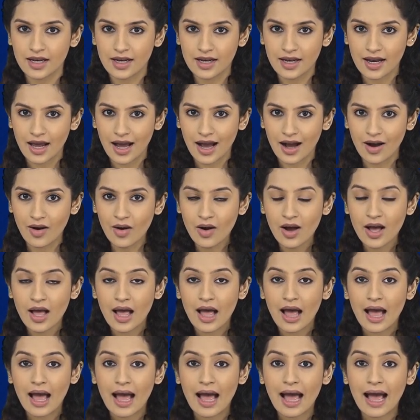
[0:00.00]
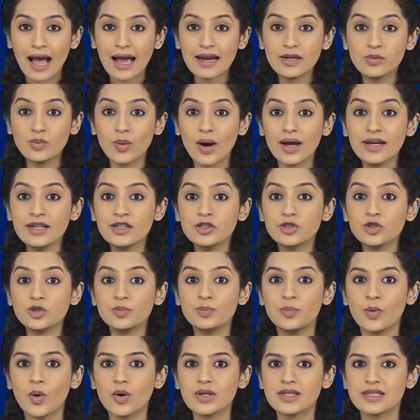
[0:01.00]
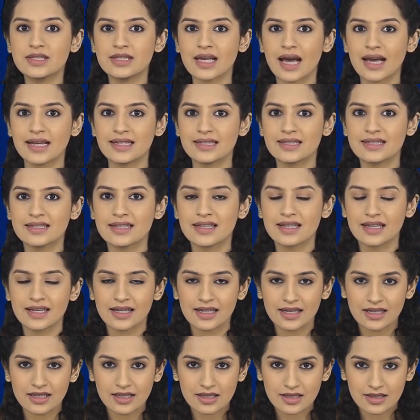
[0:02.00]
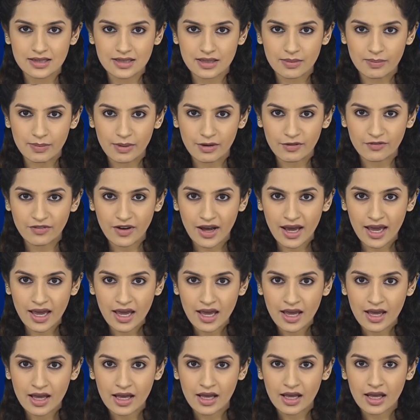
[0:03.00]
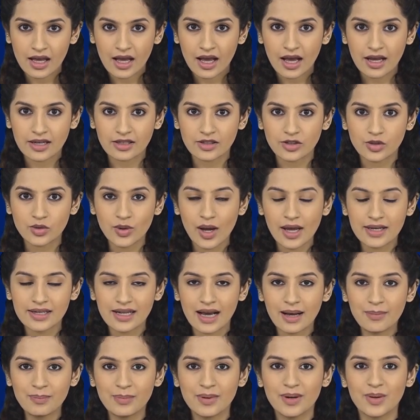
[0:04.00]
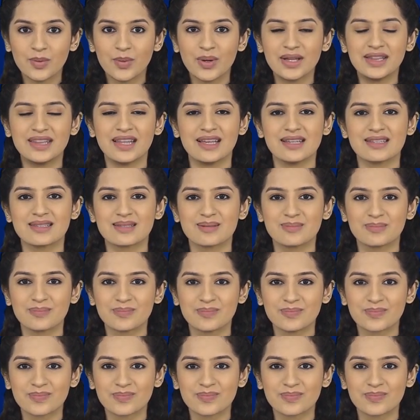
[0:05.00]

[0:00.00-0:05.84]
Now, add 1 to both sides. Simplify and you end up with this.